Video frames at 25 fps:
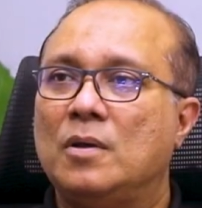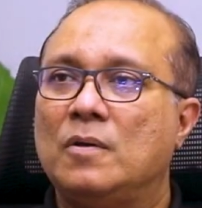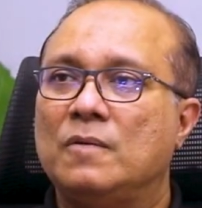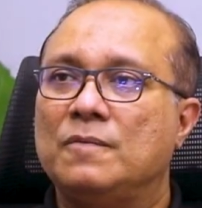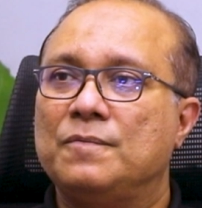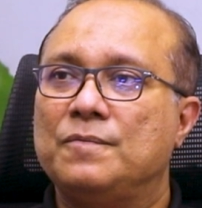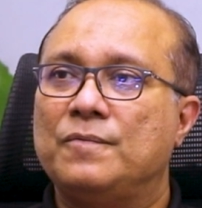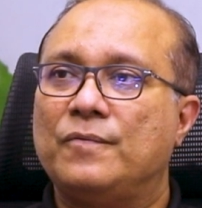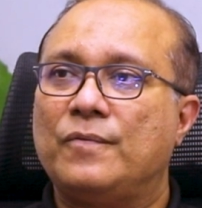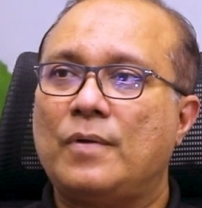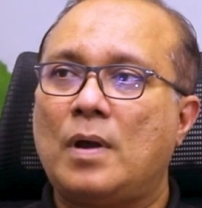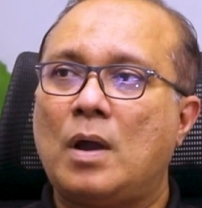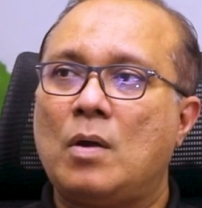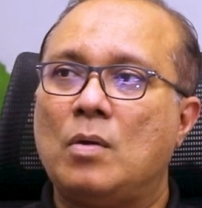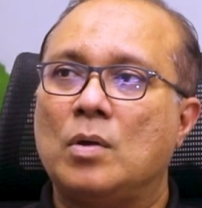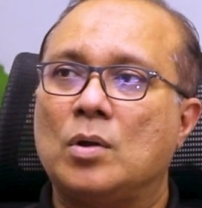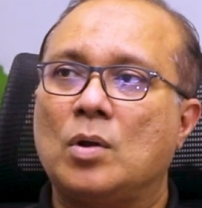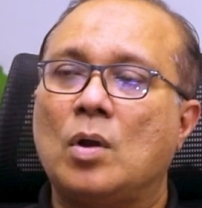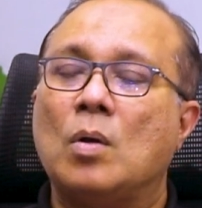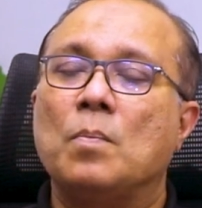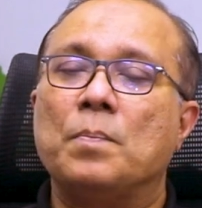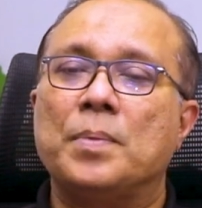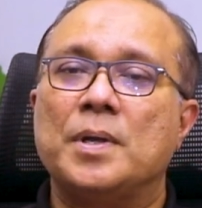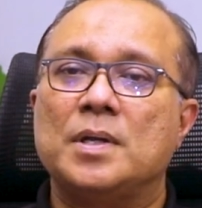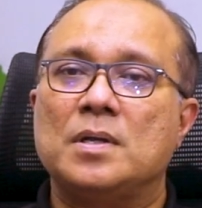of our
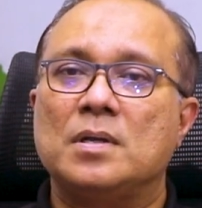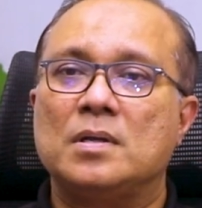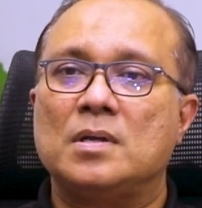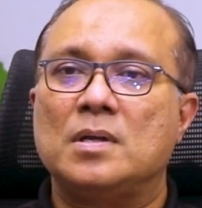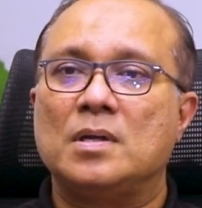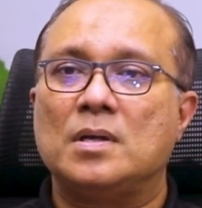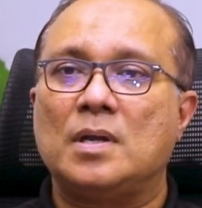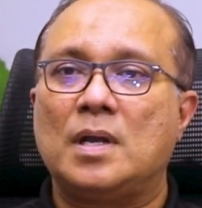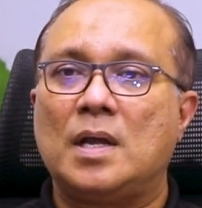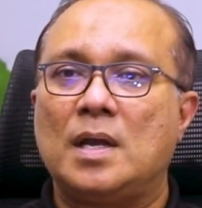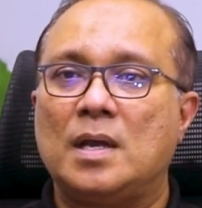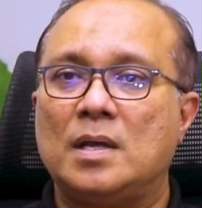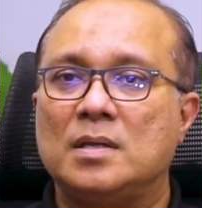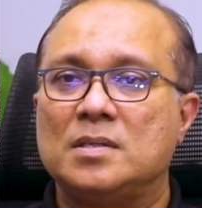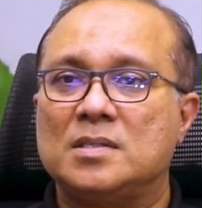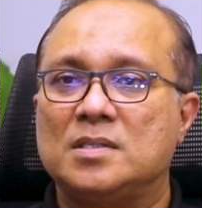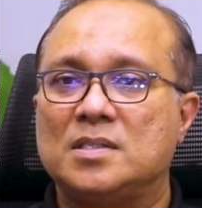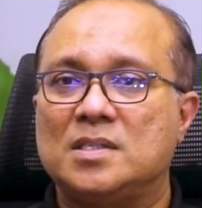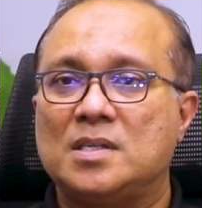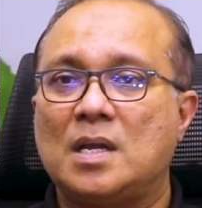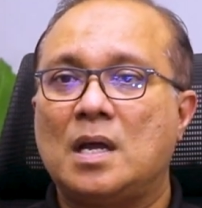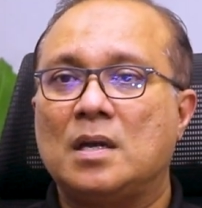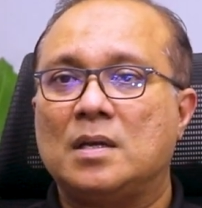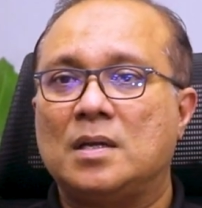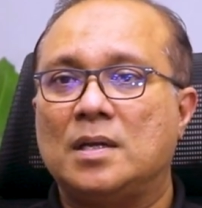competitor has
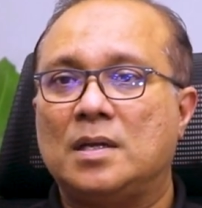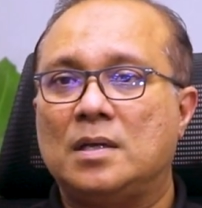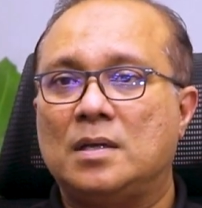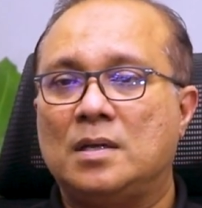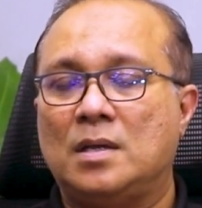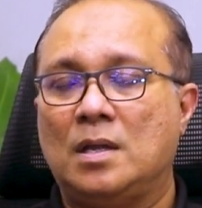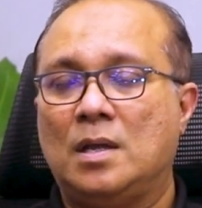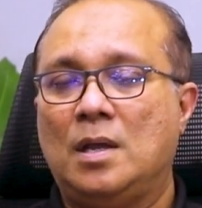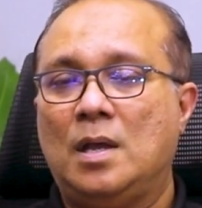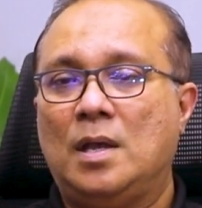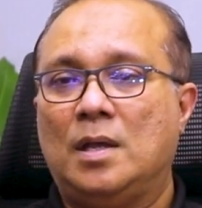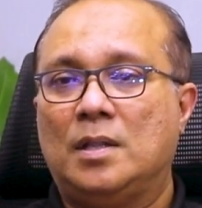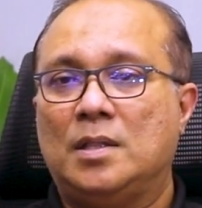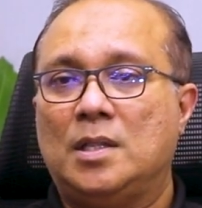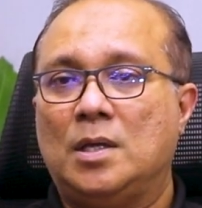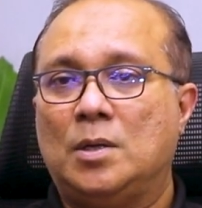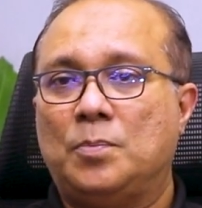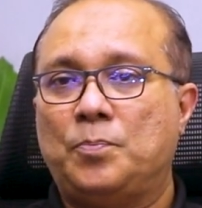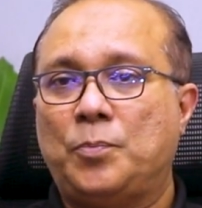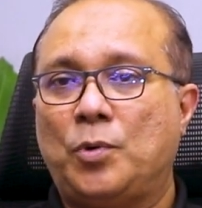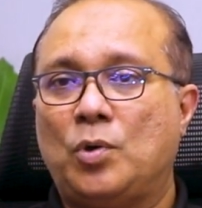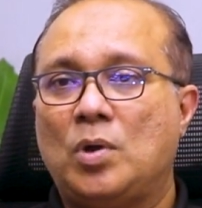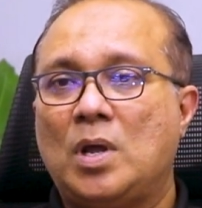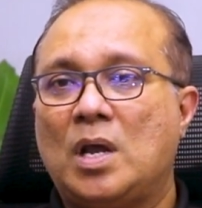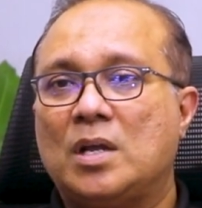started their
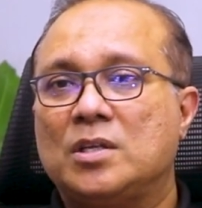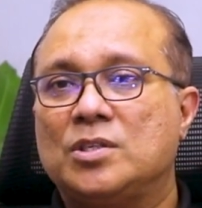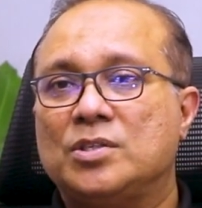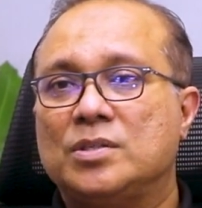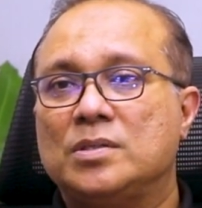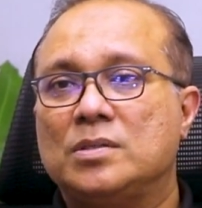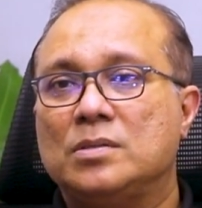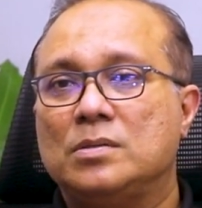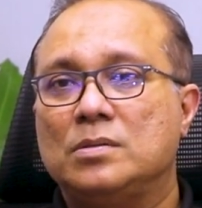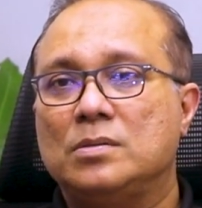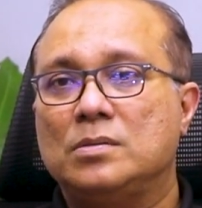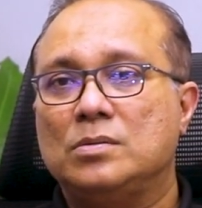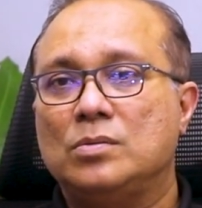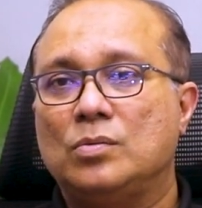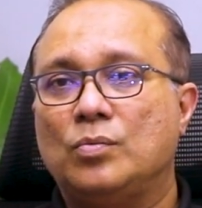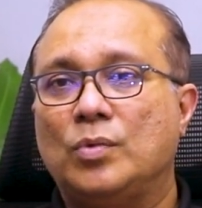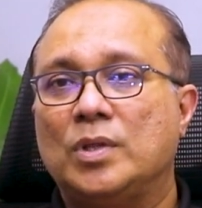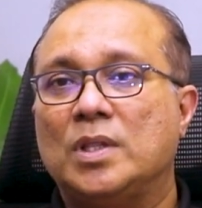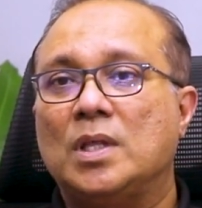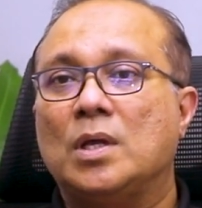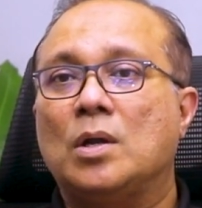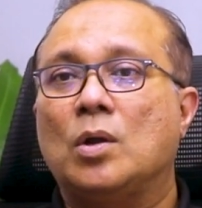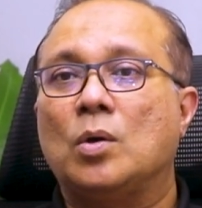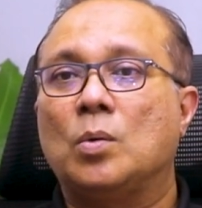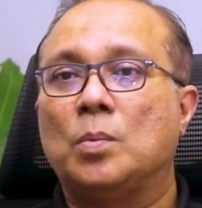production with
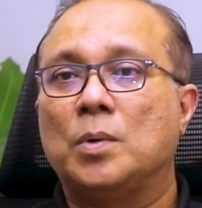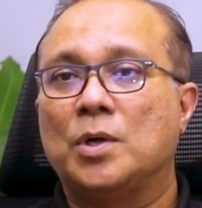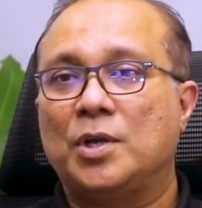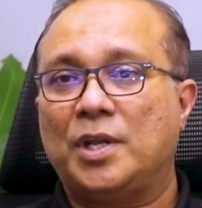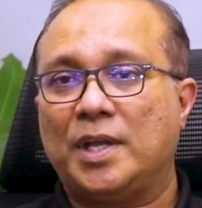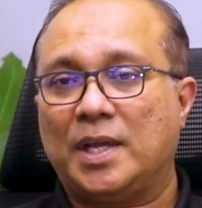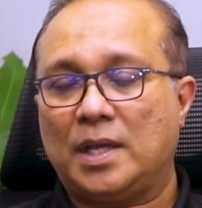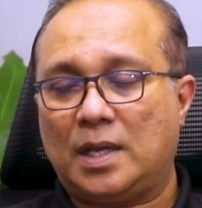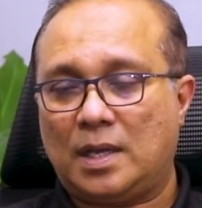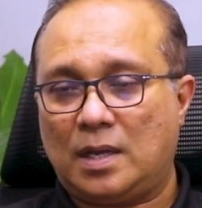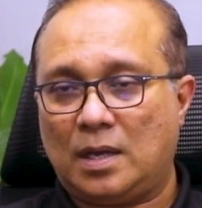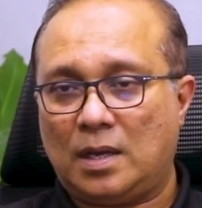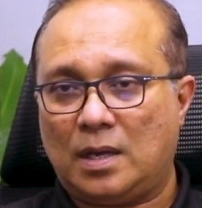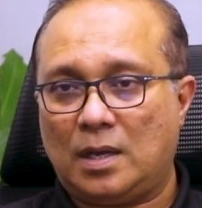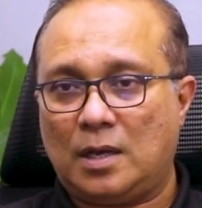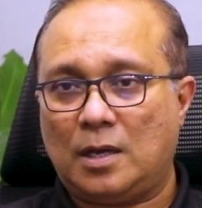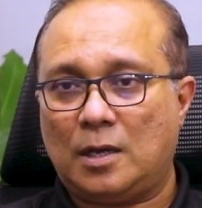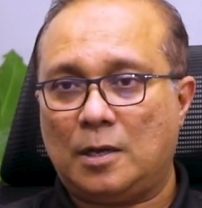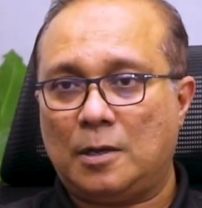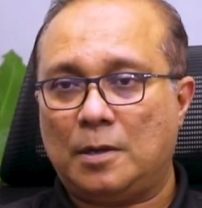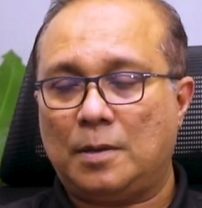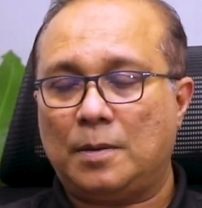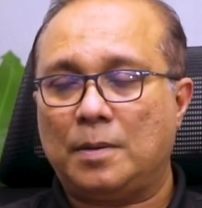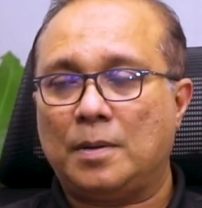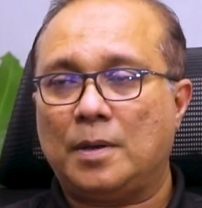the robotic
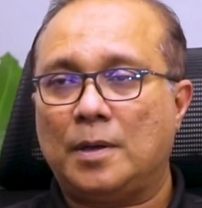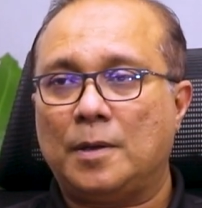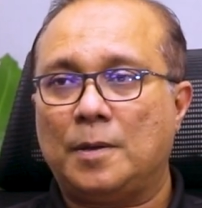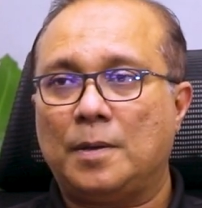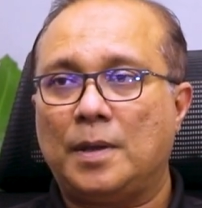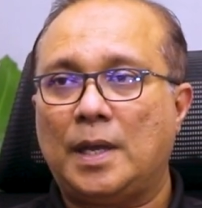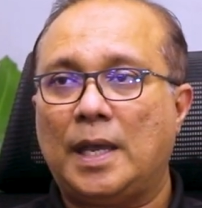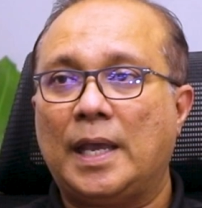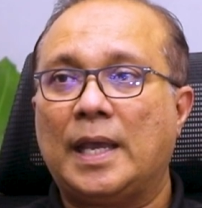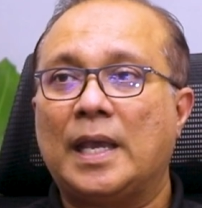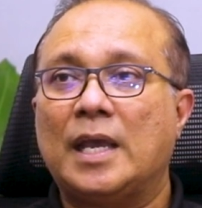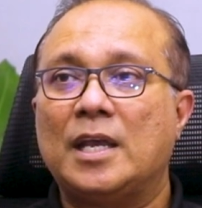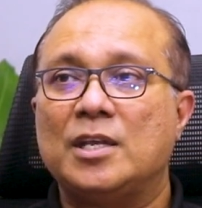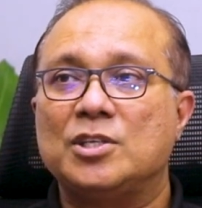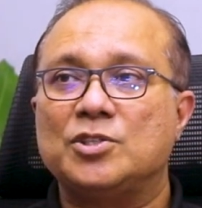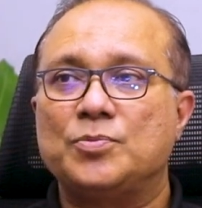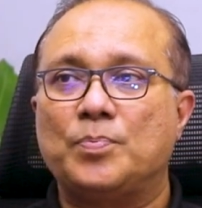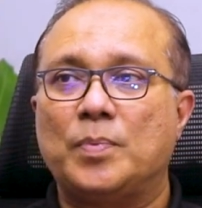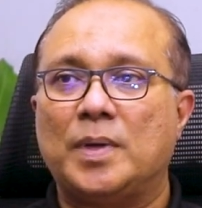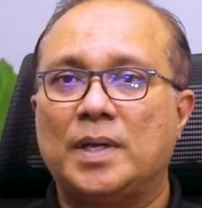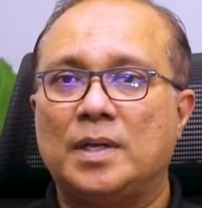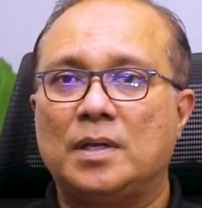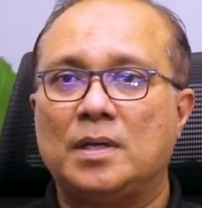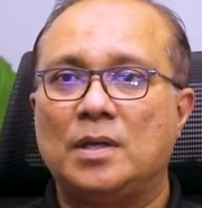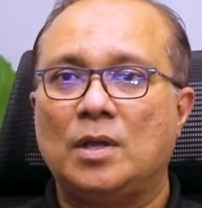
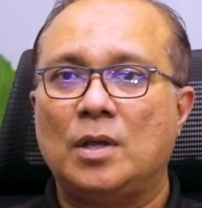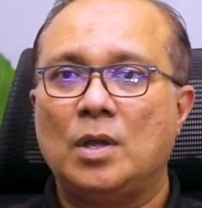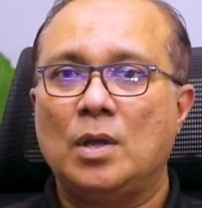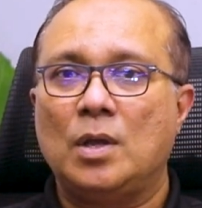engagement.